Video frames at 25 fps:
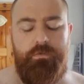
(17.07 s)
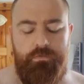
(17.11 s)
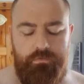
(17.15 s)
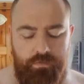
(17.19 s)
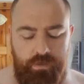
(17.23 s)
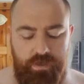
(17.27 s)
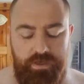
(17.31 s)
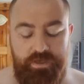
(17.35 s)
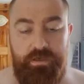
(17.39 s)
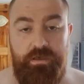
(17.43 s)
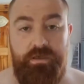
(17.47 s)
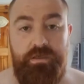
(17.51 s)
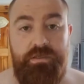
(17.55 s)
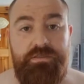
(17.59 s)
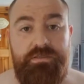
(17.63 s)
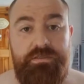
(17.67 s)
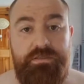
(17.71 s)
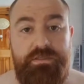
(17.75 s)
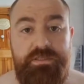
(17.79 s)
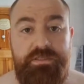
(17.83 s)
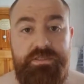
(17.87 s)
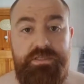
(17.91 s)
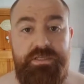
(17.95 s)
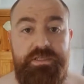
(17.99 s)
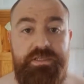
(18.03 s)
Right guys,
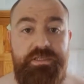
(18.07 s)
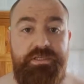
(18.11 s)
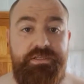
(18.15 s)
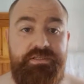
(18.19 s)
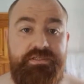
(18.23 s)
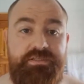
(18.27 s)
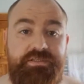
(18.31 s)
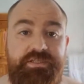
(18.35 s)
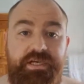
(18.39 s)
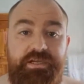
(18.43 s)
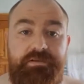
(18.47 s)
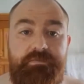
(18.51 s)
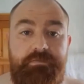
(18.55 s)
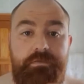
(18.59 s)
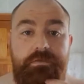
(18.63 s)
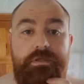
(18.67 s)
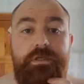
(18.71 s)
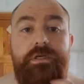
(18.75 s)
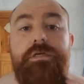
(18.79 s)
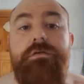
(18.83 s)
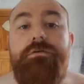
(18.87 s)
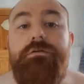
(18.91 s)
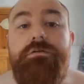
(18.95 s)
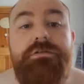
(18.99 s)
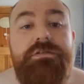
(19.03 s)
this is Intent
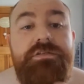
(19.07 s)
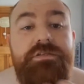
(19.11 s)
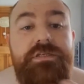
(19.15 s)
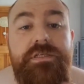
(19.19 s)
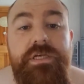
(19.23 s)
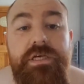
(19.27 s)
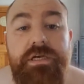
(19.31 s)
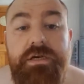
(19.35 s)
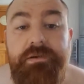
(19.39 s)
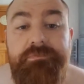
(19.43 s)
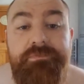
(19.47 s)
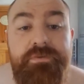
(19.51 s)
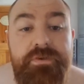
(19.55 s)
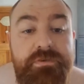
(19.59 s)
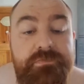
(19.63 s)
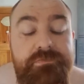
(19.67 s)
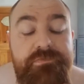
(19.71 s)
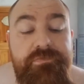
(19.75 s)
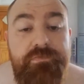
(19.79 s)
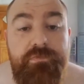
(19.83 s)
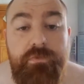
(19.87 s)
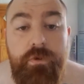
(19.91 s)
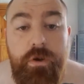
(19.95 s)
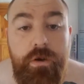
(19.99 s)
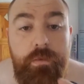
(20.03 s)
7
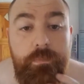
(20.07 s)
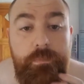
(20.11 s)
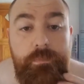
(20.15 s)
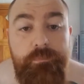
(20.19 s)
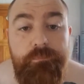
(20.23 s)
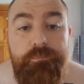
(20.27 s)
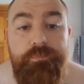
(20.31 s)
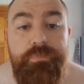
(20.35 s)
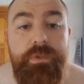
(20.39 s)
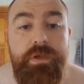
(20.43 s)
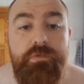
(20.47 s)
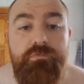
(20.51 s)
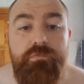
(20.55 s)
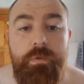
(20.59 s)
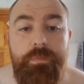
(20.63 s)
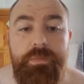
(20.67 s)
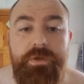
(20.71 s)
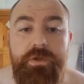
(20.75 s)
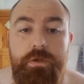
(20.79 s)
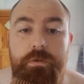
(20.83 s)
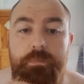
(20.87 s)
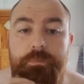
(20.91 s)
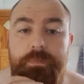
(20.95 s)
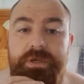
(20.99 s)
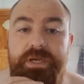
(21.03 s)
from Robin
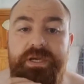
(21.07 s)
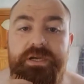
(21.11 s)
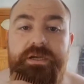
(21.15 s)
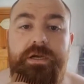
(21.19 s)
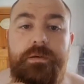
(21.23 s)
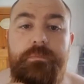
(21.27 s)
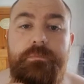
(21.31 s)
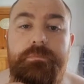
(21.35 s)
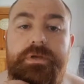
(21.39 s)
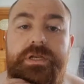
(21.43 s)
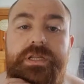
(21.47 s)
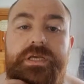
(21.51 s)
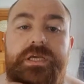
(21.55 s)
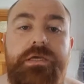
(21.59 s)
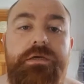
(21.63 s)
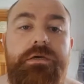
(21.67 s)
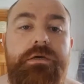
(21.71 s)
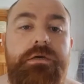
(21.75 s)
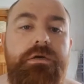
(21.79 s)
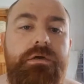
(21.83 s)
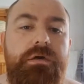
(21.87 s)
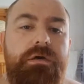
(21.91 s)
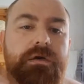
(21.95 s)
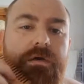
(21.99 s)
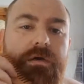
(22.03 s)
Hood Beer Company.
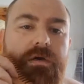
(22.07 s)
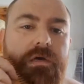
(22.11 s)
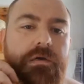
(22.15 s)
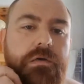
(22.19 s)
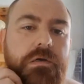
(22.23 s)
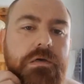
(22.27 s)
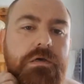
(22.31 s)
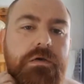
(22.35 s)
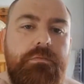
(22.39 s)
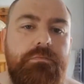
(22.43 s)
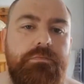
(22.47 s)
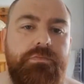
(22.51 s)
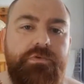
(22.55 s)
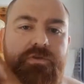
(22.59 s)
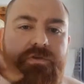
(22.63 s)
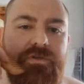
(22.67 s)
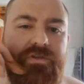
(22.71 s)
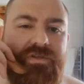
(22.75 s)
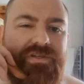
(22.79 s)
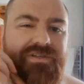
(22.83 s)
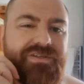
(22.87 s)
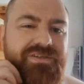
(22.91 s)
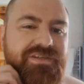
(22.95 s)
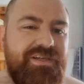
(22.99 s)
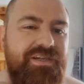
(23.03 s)

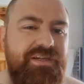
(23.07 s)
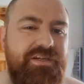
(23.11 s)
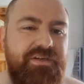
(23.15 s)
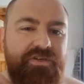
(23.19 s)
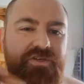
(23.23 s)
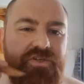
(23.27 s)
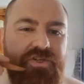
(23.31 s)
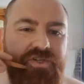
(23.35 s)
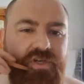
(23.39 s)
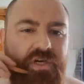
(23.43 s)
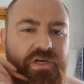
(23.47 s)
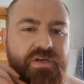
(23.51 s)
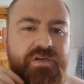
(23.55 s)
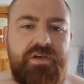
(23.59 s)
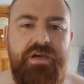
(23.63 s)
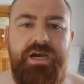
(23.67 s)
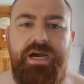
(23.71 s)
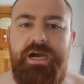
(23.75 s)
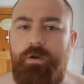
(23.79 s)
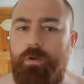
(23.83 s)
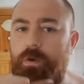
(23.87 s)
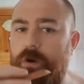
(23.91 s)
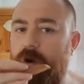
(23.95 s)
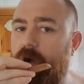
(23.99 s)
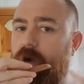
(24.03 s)
Just going to show you
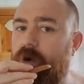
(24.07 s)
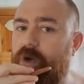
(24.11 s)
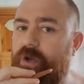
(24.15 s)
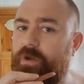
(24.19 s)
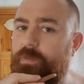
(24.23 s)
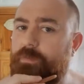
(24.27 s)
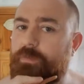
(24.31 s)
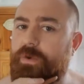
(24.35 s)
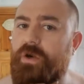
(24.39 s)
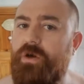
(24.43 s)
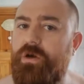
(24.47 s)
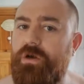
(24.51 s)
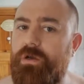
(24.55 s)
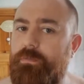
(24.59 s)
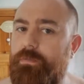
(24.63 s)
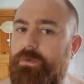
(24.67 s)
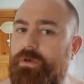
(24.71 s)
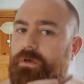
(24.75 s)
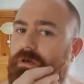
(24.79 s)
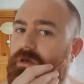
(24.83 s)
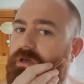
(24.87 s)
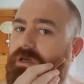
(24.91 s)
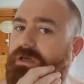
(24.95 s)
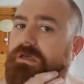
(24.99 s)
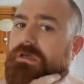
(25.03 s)
how I apply
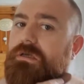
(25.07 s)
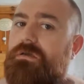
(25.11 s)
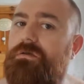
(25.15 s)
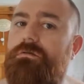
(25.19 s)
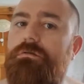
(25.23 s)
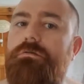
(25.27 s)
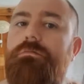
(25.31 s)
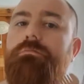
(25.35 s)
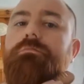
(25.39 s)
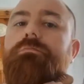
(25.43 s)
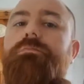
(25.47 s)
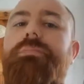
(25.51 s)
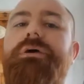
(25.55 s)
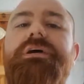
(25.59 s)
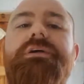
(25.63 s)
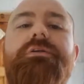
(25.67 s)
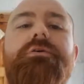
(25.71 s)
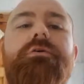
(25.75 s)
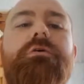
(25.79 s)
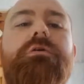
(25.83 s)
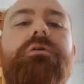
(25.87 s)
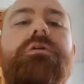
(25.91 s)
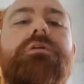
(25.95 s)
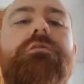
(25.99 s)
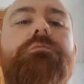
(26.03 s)
my beard
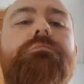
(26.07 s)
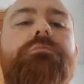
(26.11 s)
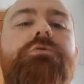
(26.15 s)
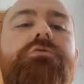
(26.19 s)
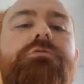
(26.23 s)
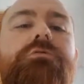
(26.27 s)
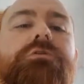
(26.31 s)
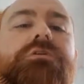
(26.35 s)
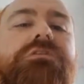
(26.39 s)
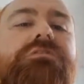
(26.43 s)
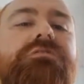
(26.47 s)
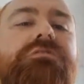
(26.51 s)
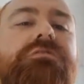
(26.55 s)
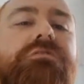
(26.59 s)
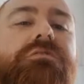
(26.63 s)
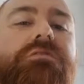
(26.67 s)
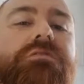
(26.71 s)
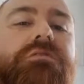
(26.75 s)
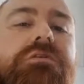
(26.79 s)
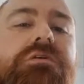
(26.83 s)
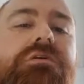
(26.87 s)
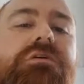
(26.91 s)
oil in the mornings.